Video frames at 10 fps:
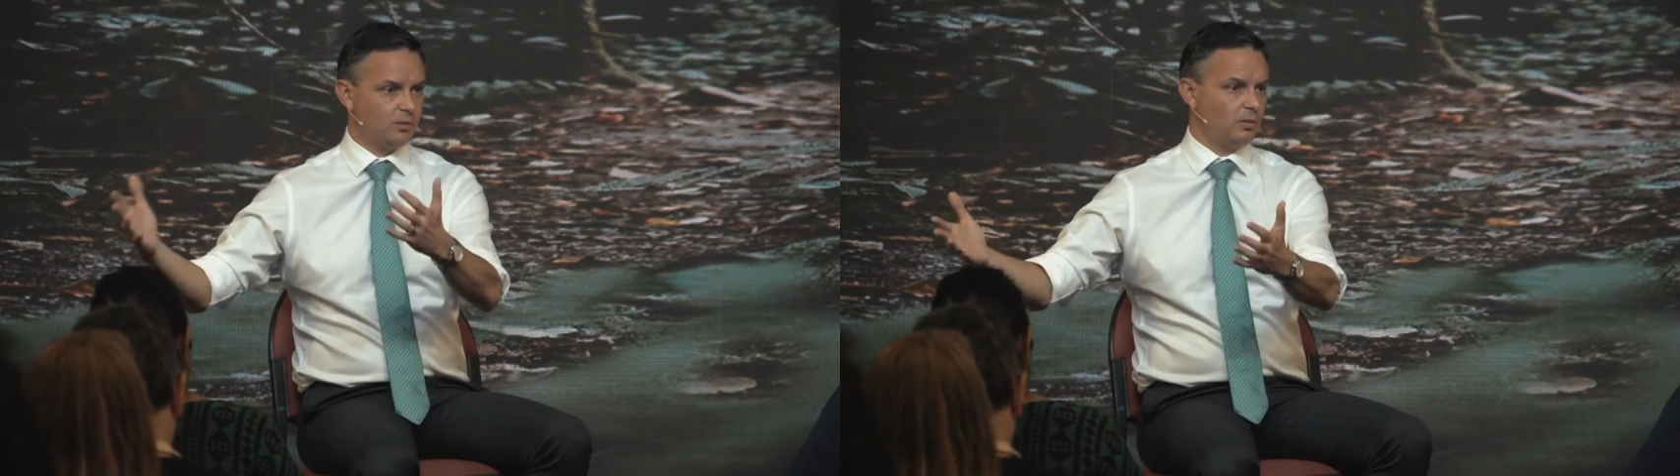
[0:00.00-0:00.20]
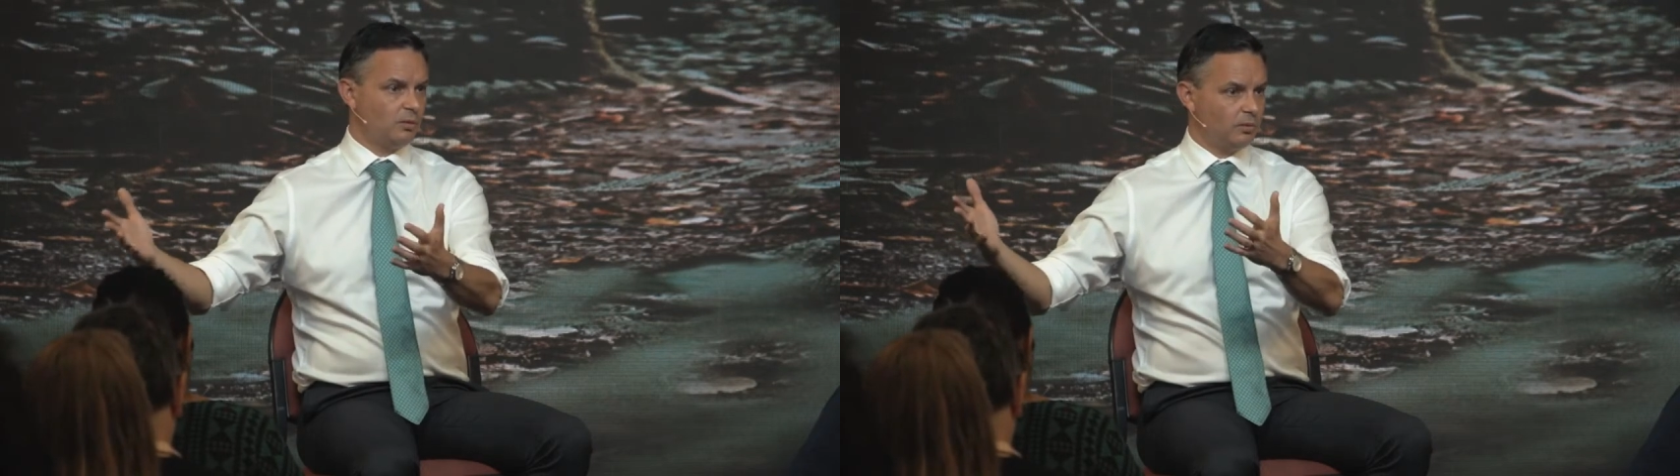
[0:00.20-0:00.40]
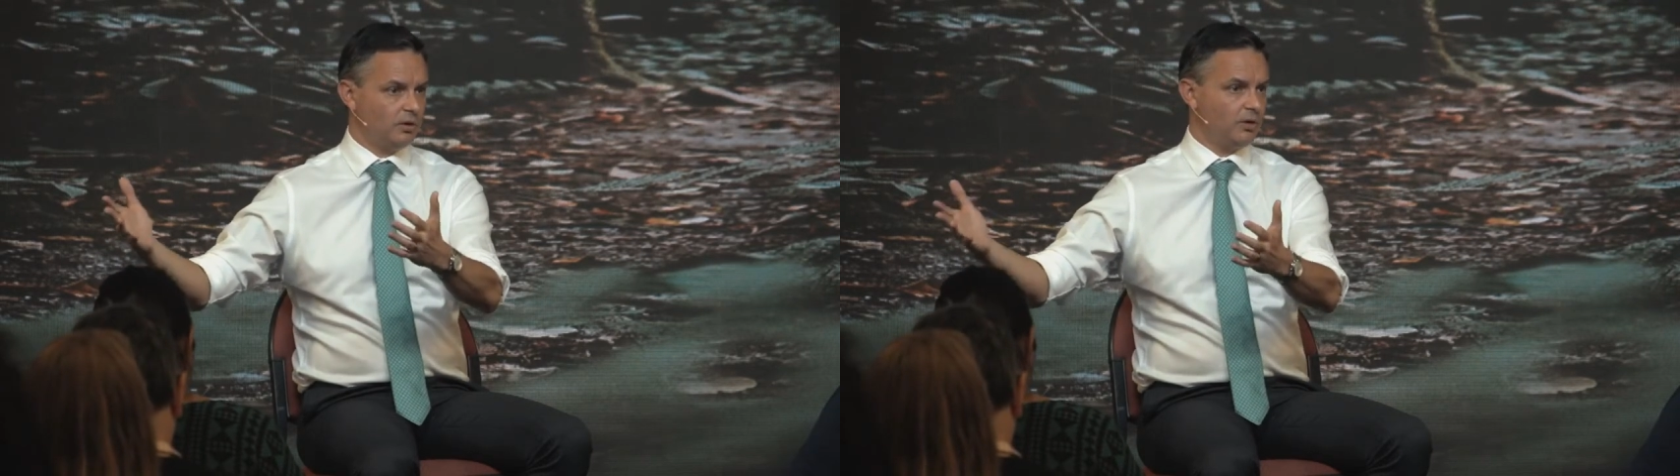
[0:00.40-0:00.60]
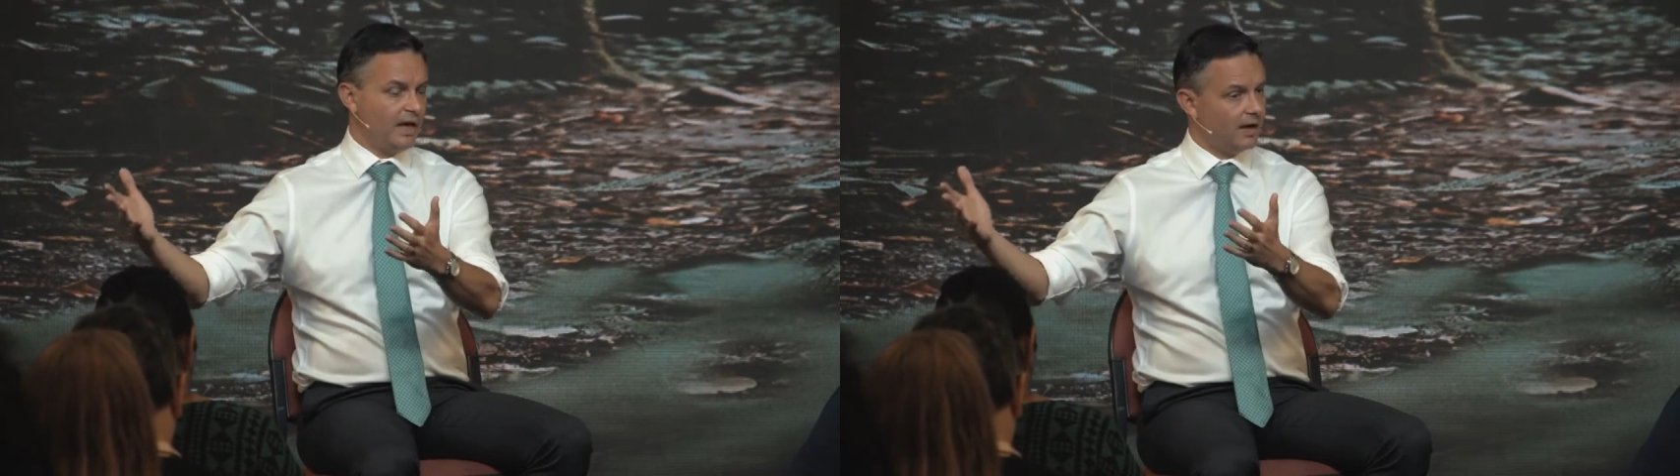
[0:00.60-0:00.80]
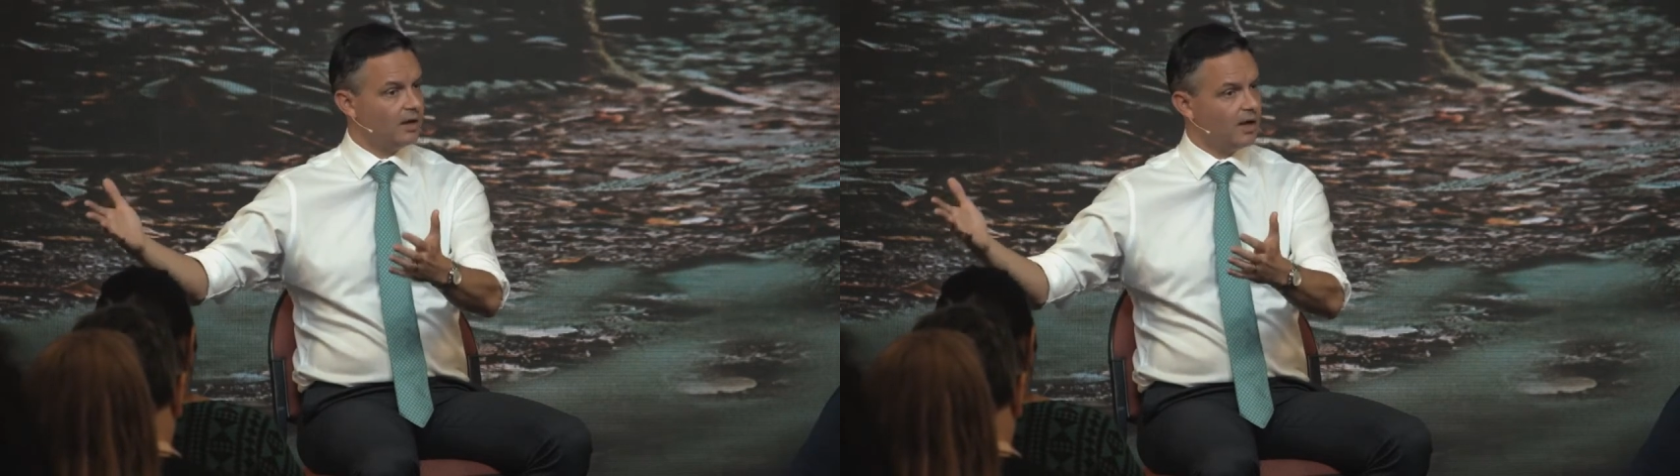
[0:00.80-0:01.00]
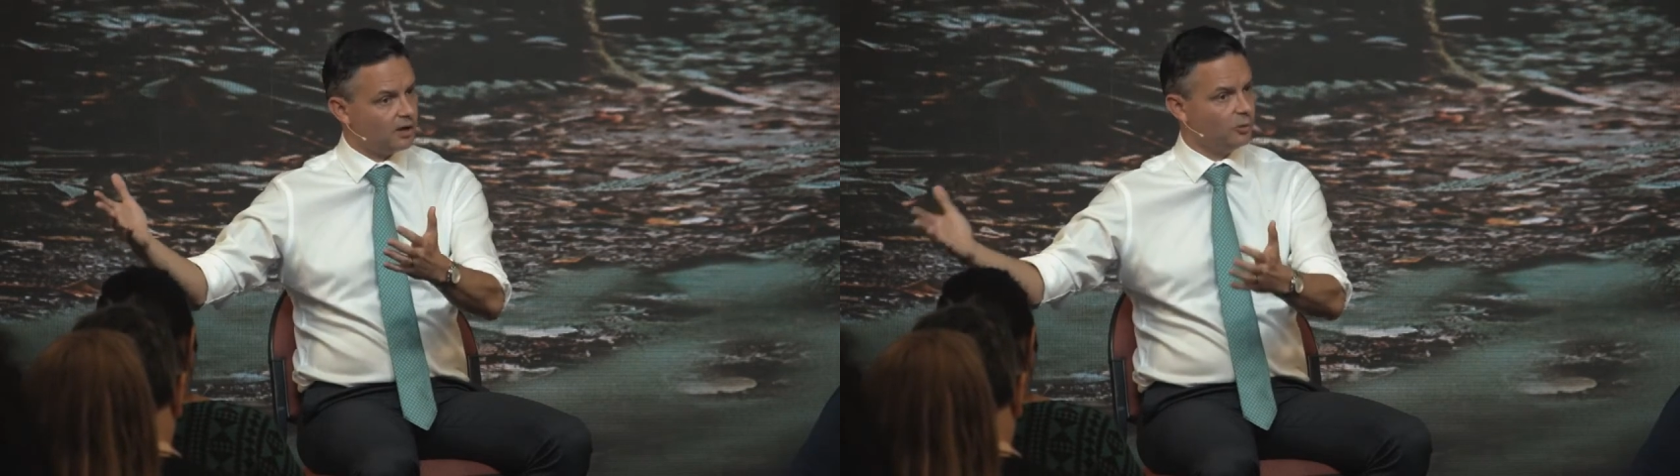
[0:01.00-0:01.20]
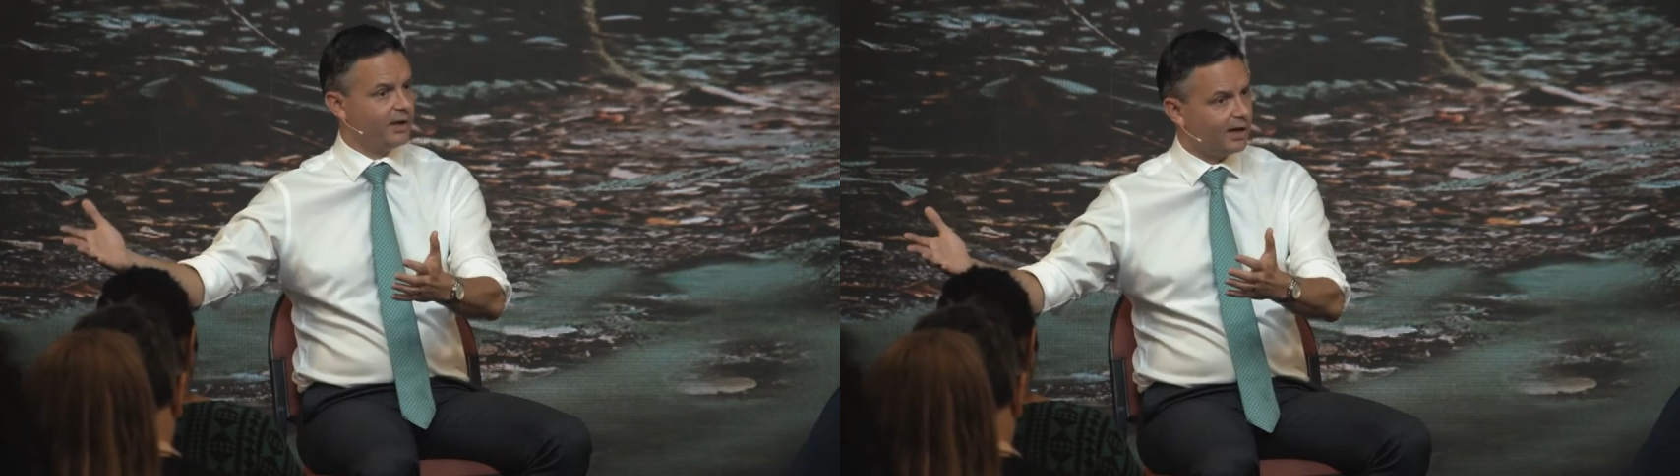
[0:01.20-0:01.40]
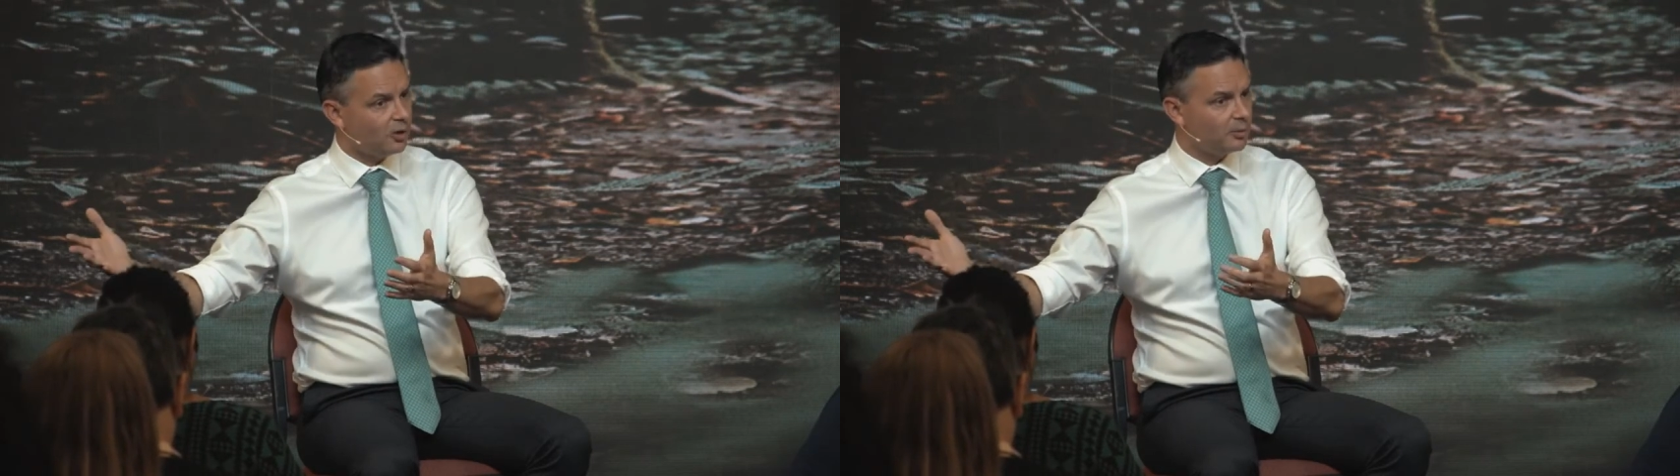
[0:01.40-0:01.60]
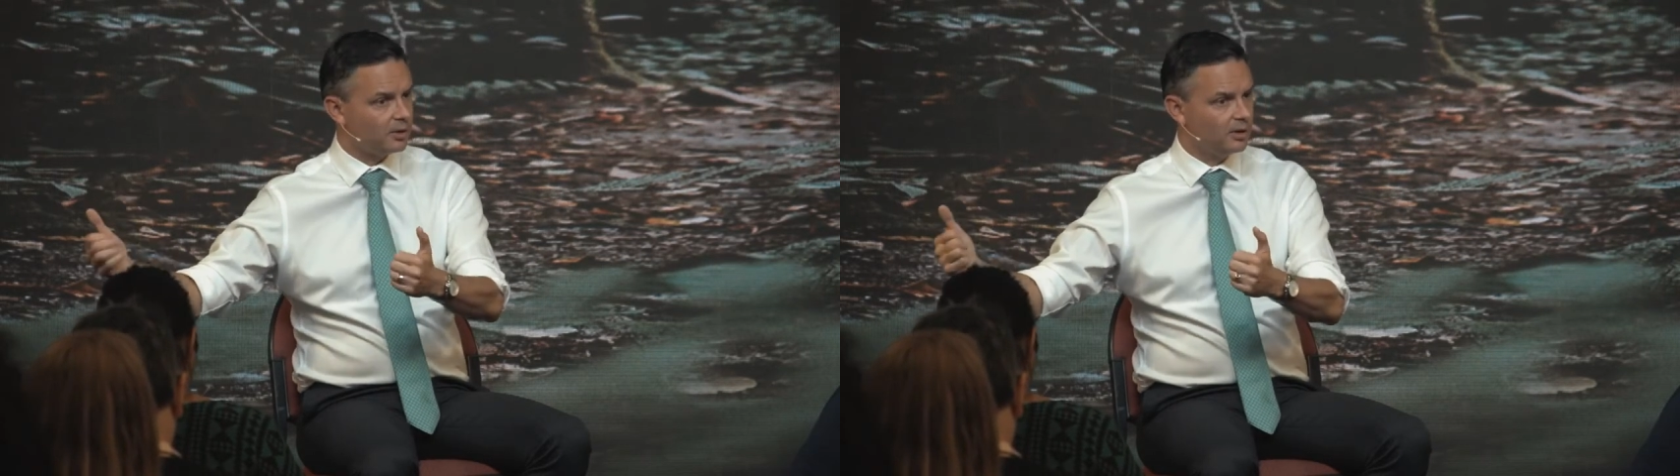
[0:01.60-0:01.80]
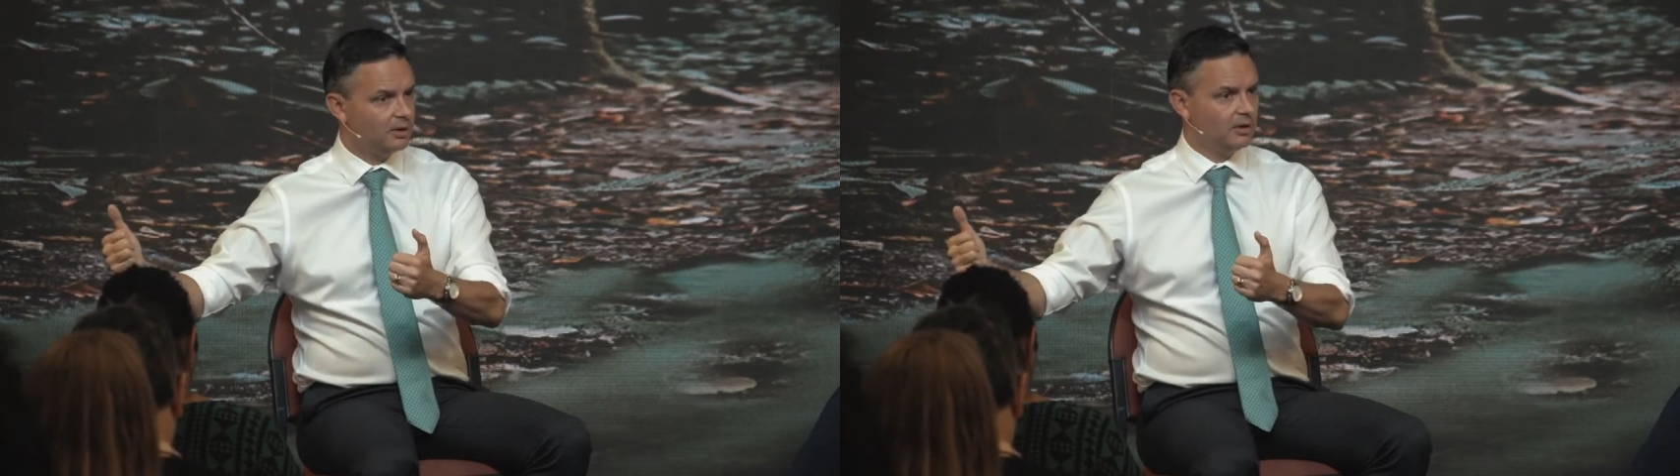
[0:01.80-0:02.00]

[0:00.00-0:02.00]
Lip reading: well, how can we help?